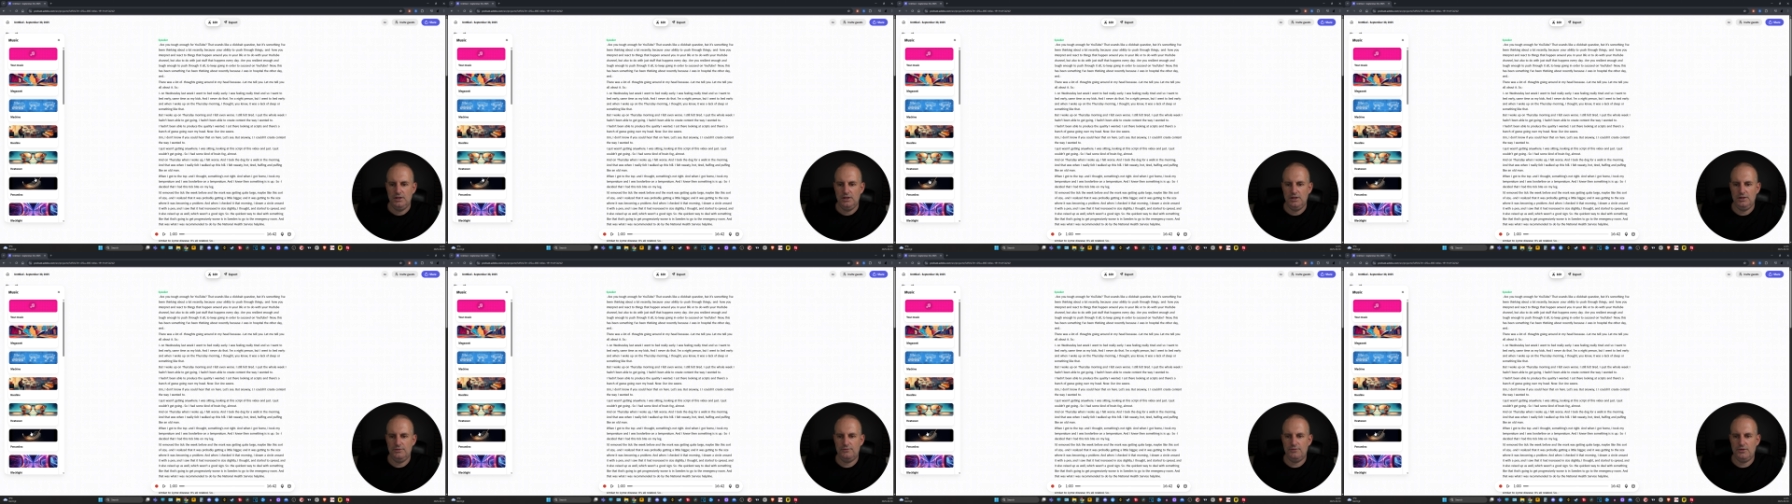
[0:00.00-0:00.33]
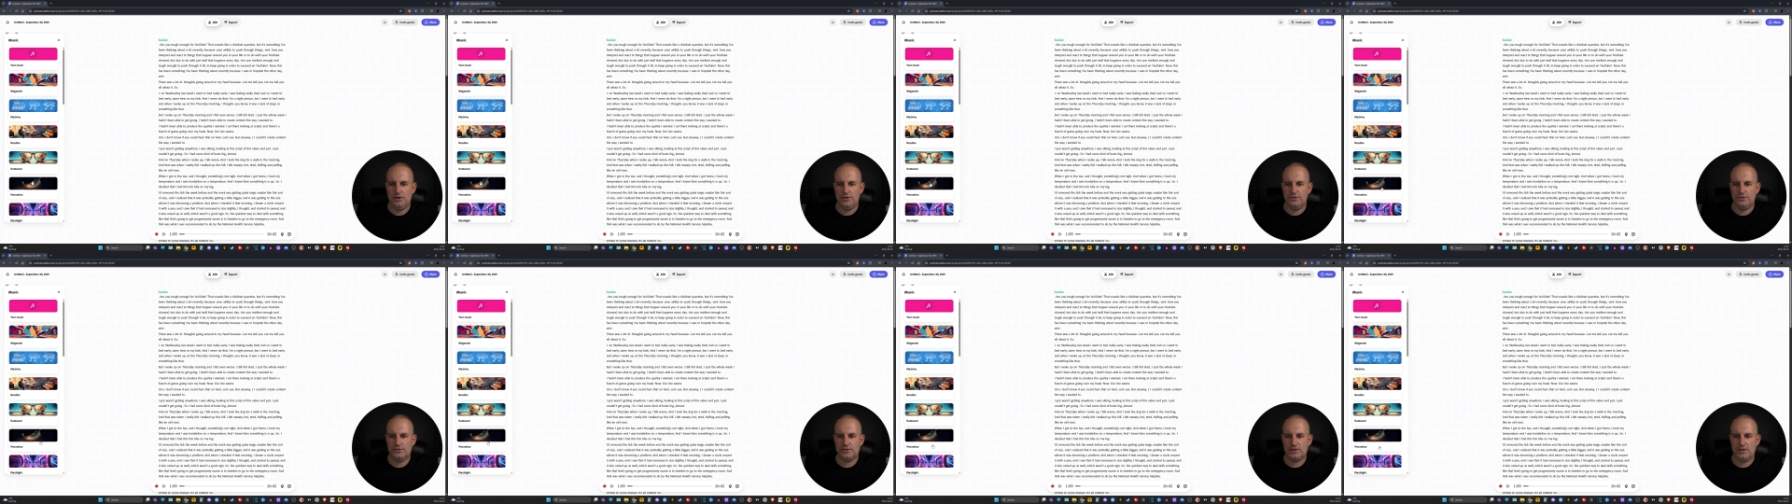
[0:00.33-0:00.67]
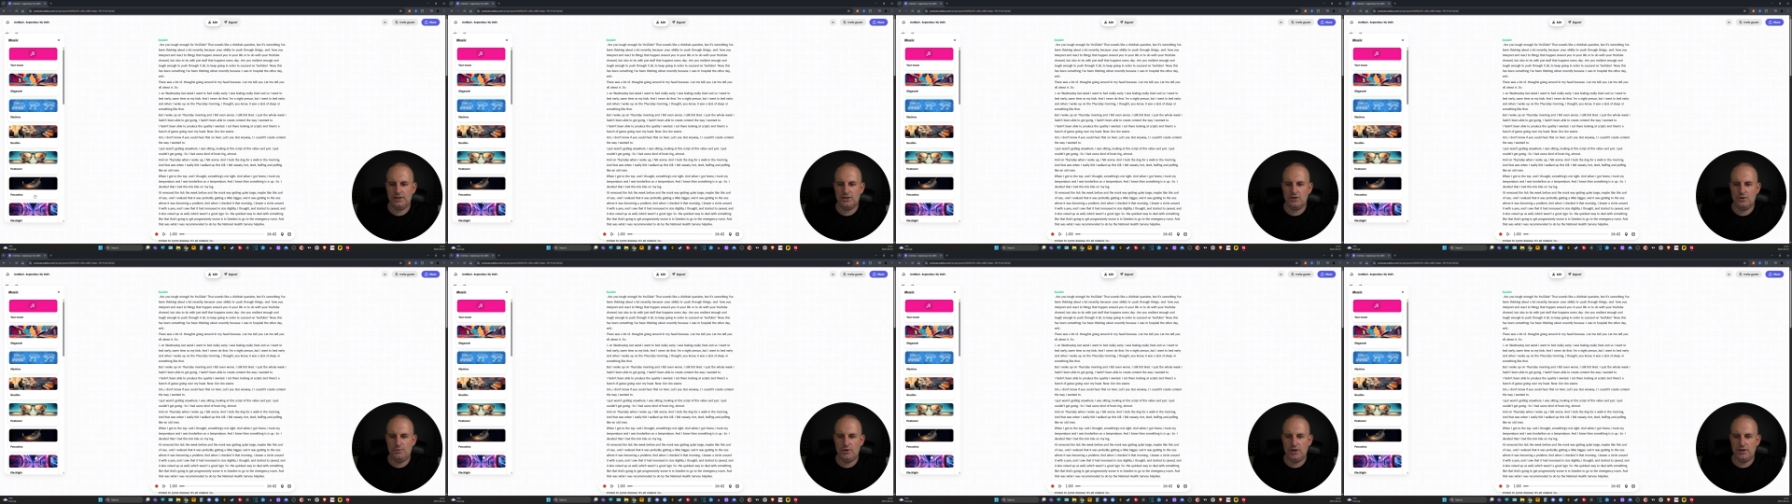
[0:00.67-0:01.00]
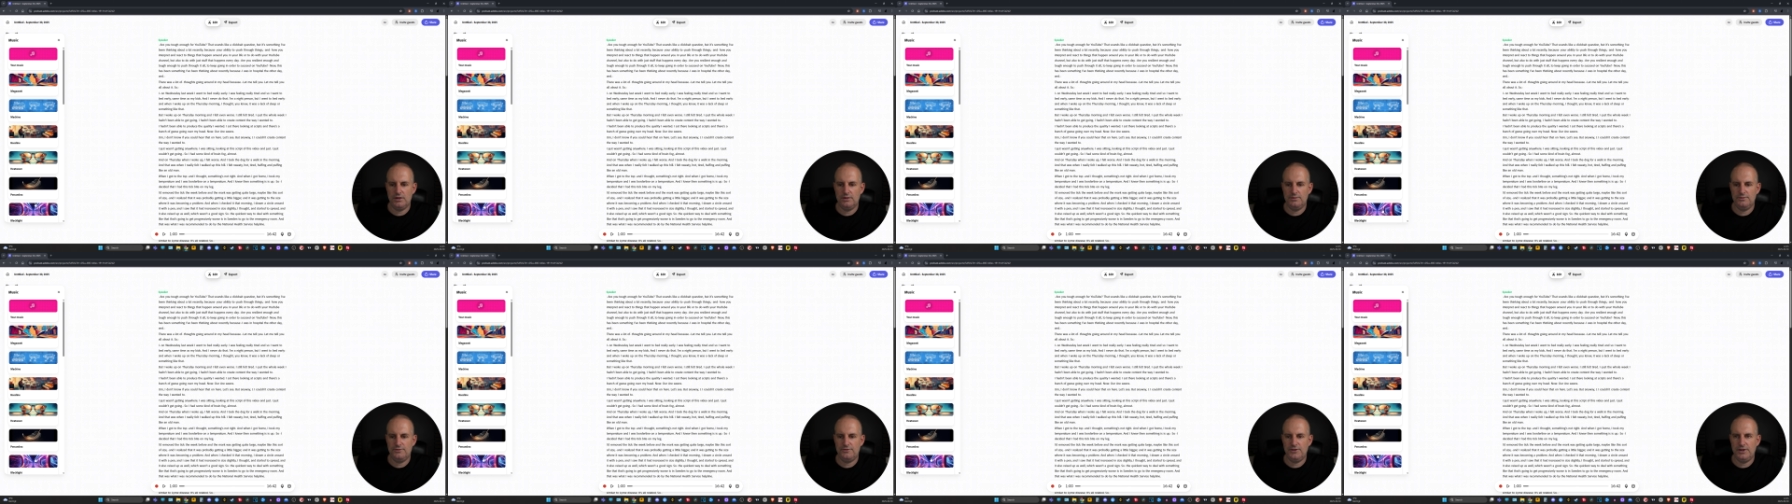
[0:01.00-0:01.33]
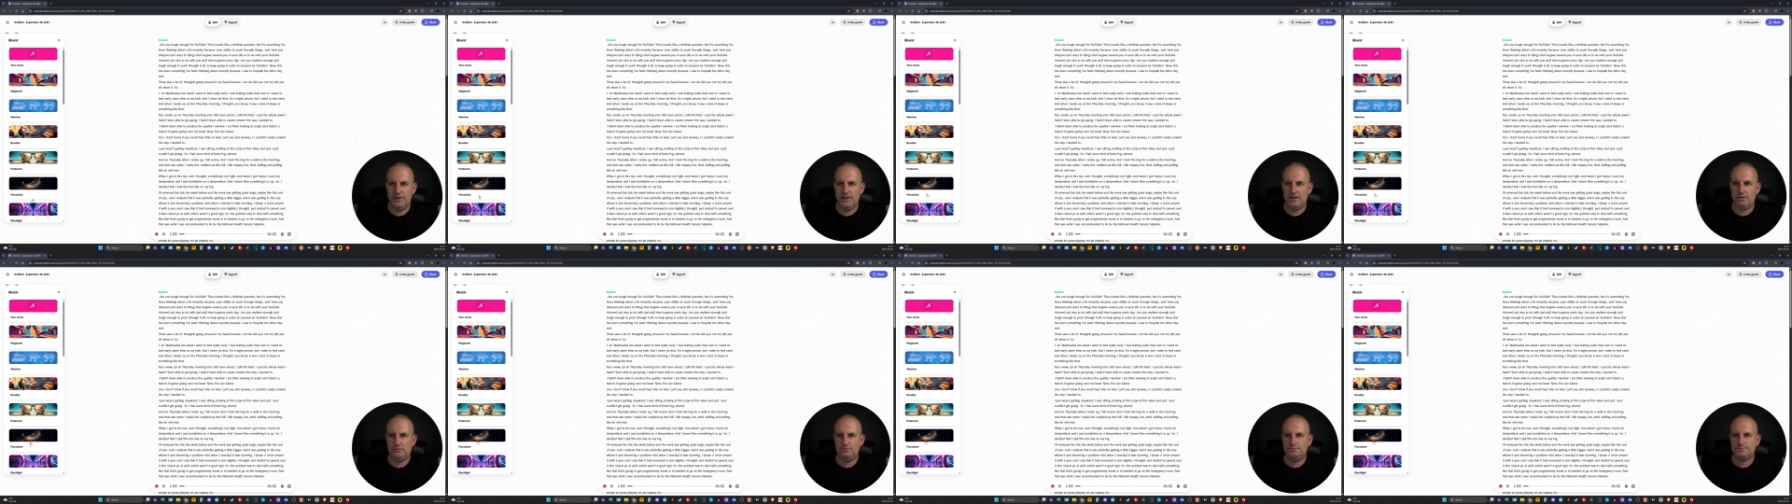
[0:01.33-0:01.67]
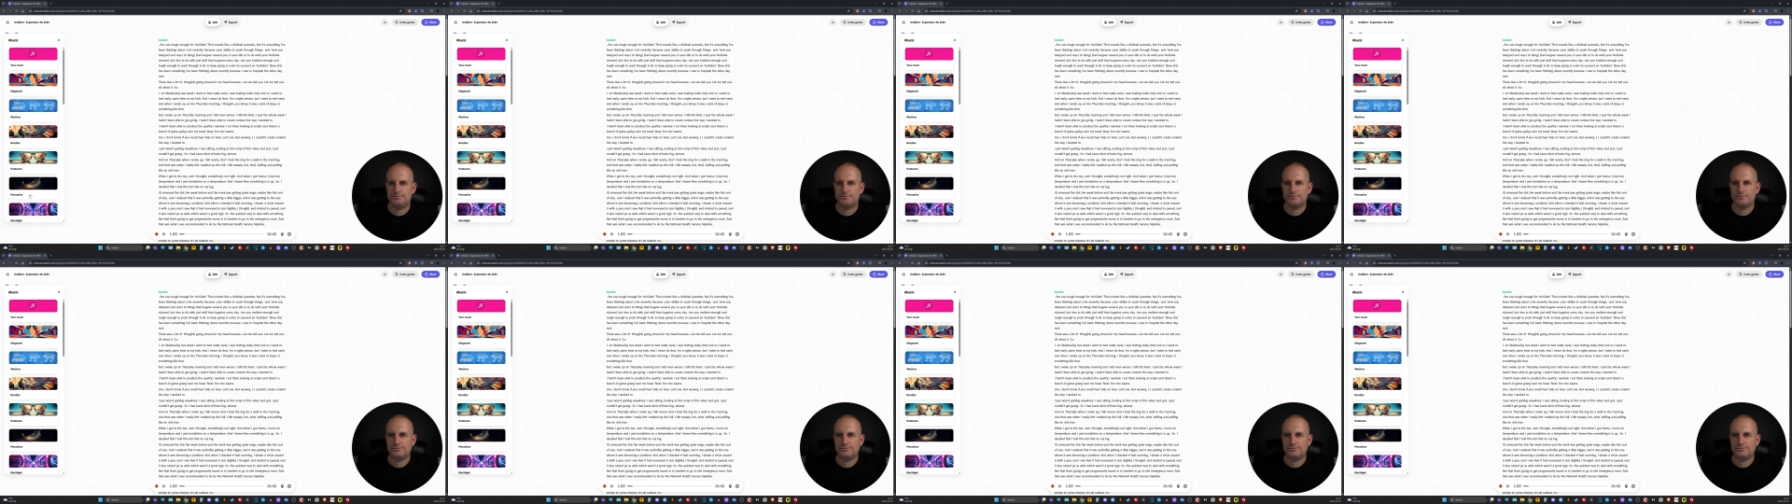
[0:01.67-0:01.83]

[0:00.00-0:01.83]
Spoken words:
If I just click on one of them for now,